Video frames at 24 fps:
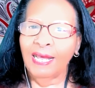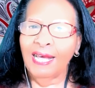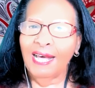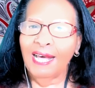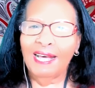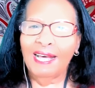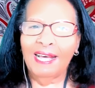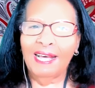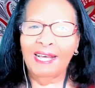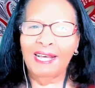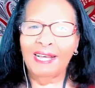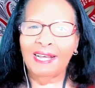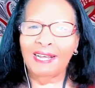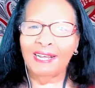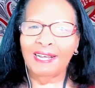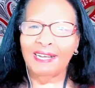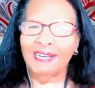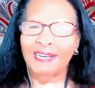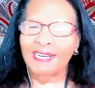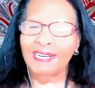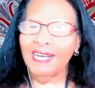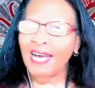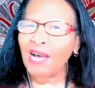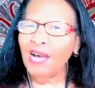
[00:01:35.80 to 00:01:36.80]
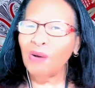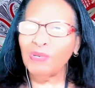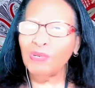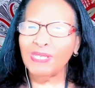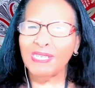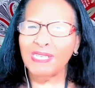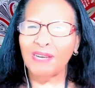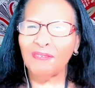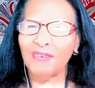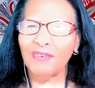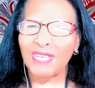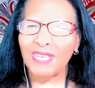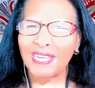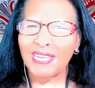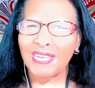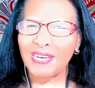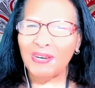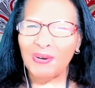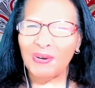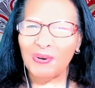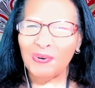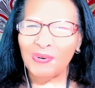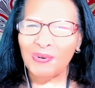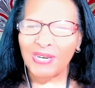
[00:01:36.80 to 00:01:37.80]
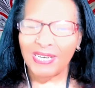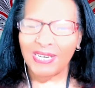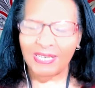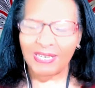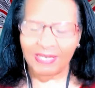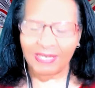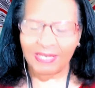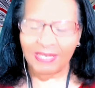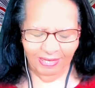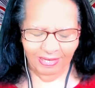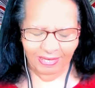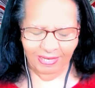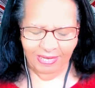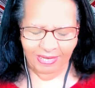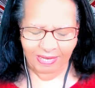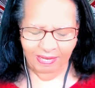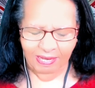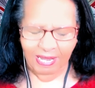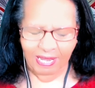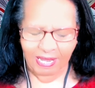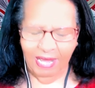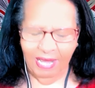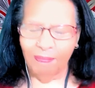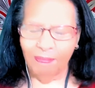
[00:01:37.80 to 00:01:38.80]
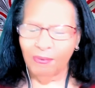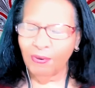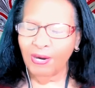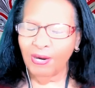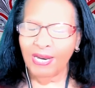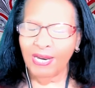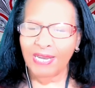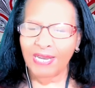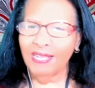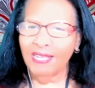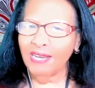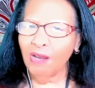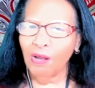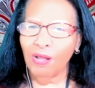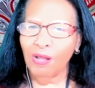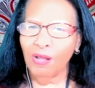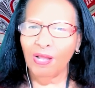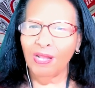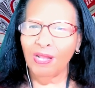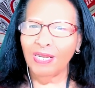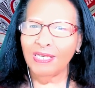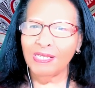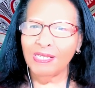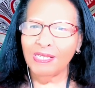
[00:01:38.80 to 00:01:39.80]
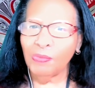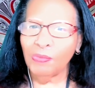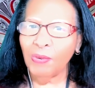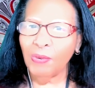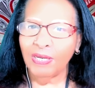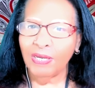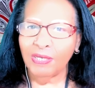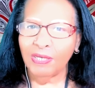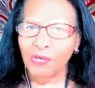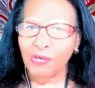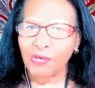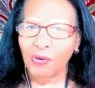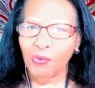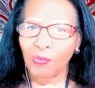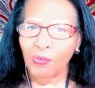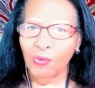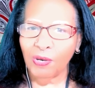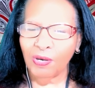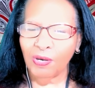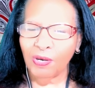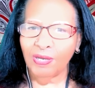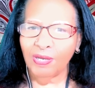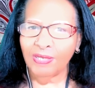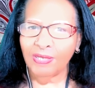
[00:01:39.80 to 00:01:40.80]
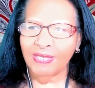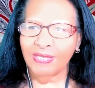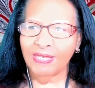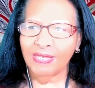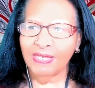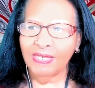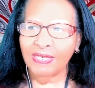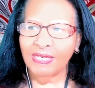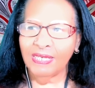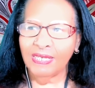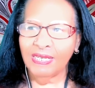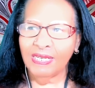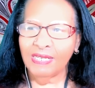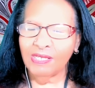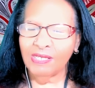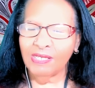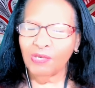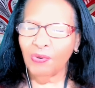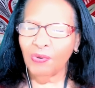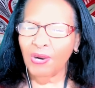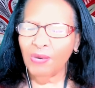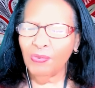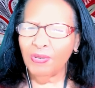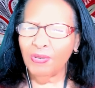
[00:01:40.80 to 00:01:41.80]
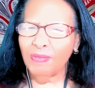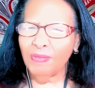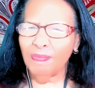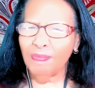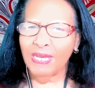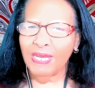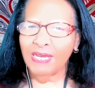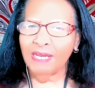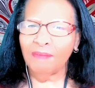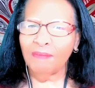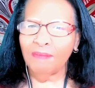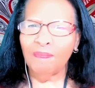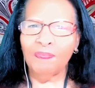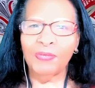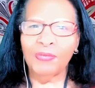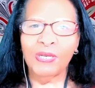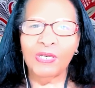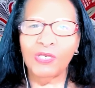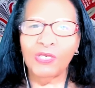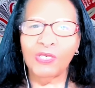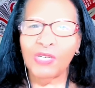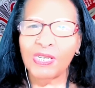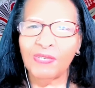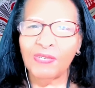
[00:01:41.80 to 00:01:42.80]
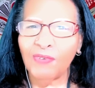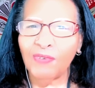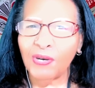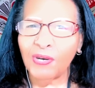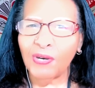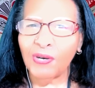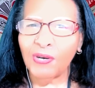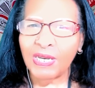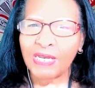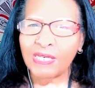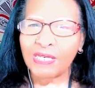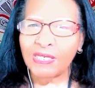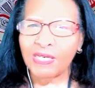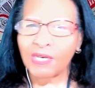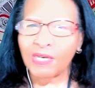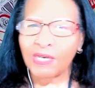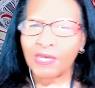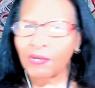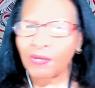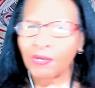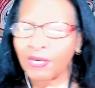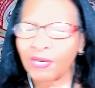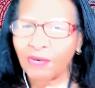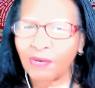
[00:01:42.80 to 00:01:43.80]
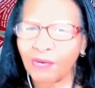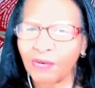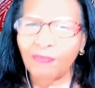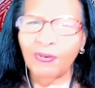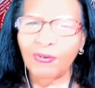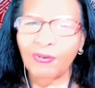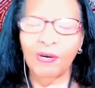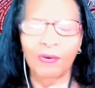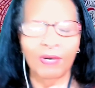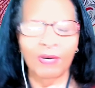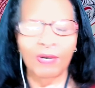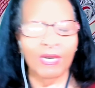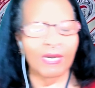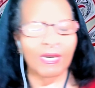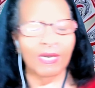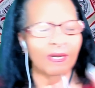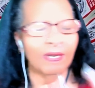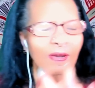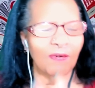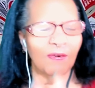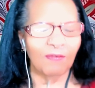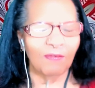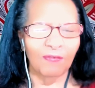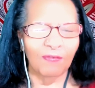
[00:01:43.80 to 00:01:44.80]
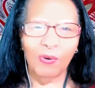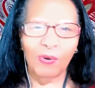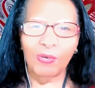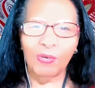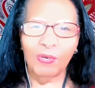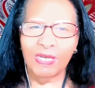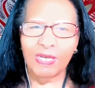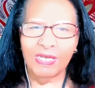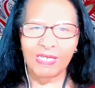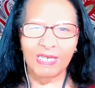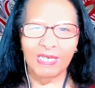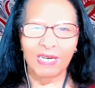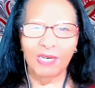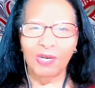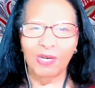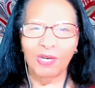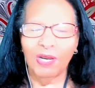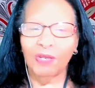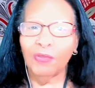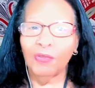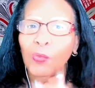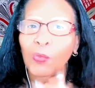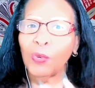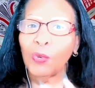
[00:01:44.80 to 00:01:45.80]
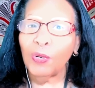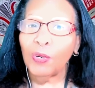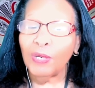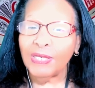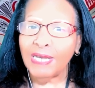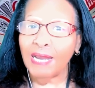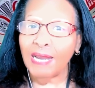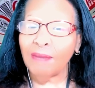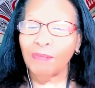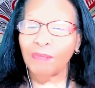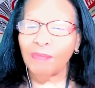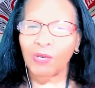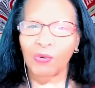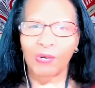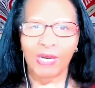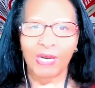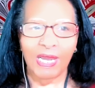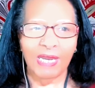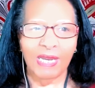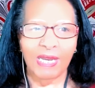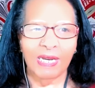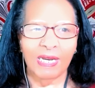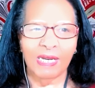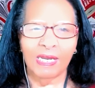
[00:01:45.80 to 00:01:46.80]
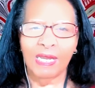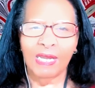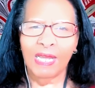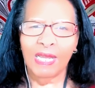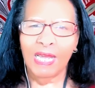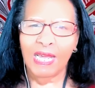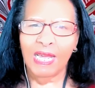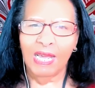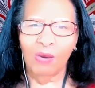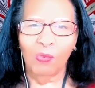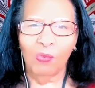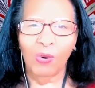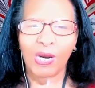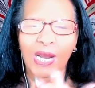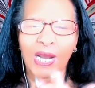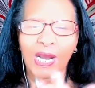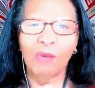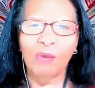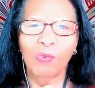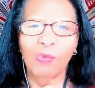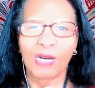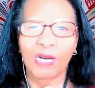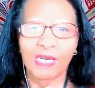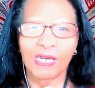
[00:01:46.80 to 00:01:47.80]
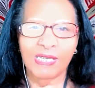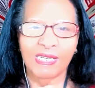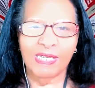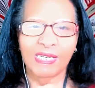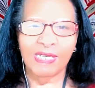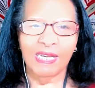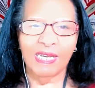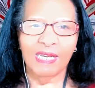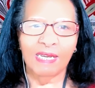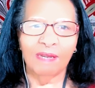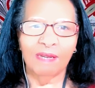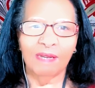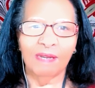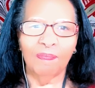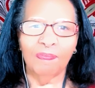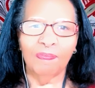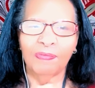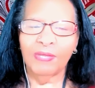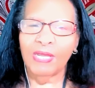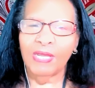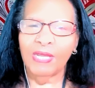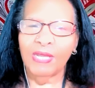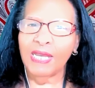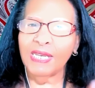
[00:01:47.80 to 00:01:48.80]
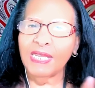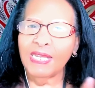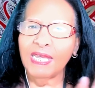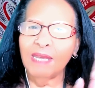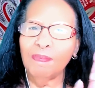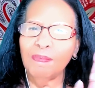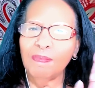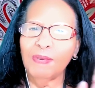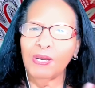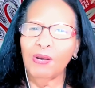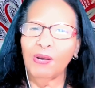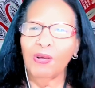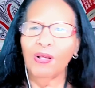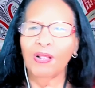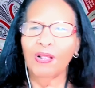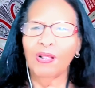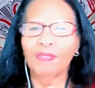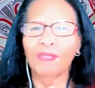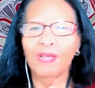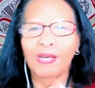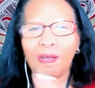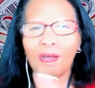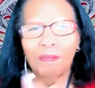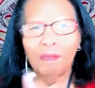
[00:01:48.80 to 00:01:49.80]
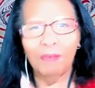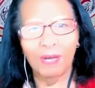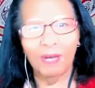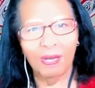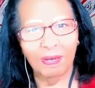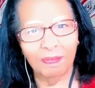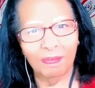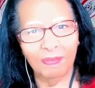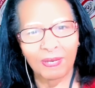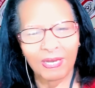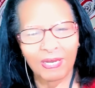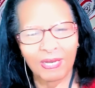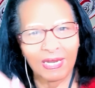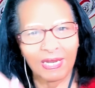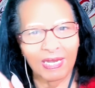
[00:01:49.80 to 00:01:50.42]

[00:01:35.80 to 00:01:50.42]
How's everything going? I pray that all is well in your world. It's great with me. Just very interior, very focused in on the world I'm creating and what I want to see, and keeping all the hubbub,